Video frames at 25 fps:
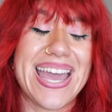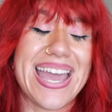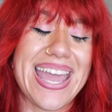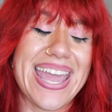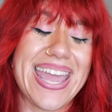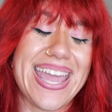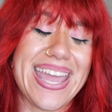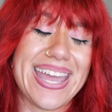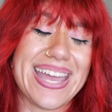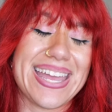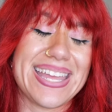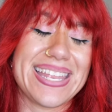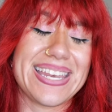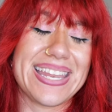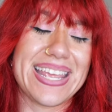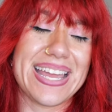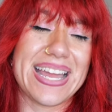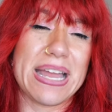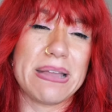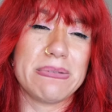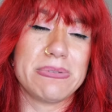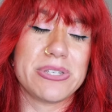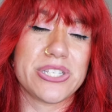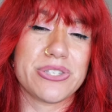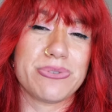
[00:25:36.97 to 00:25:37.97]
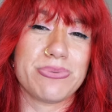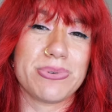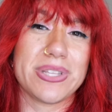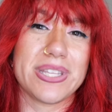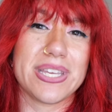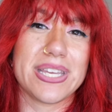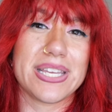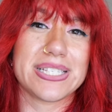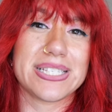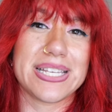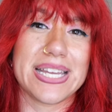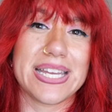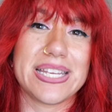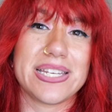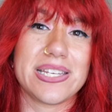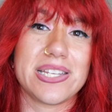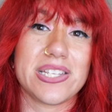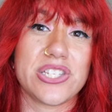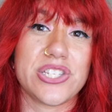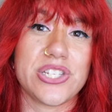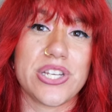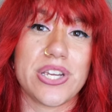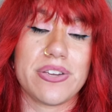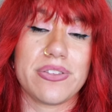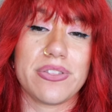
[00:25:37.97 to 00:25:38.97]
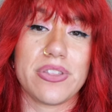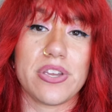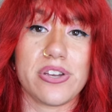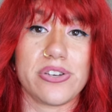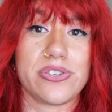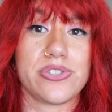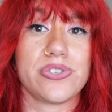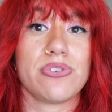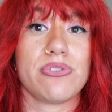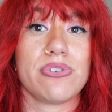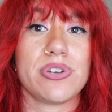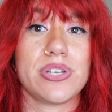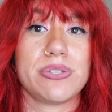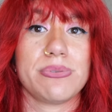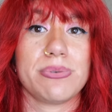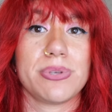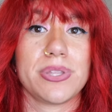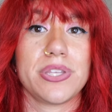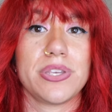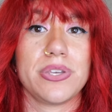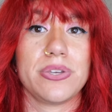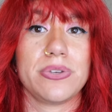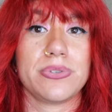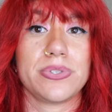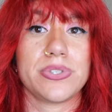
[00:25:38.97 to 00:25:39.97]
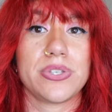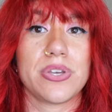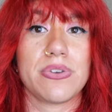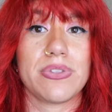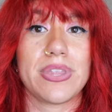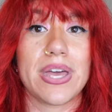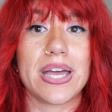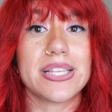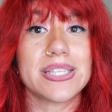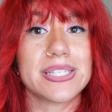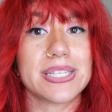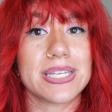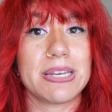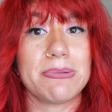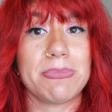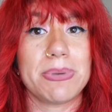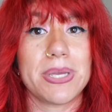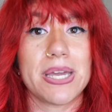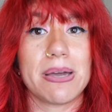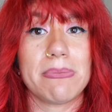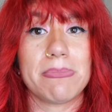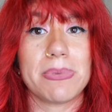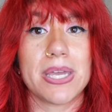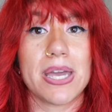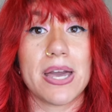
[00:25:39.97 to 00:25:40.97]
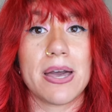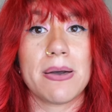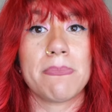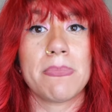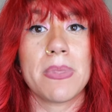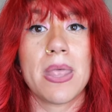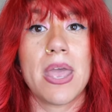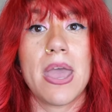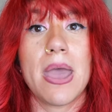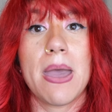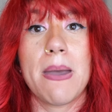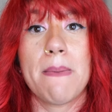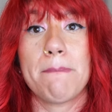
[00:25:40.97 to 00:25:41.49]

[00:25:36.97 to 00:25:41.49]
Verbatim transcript: And I'm just really excited to share their stories with you. So that's going to be coming up.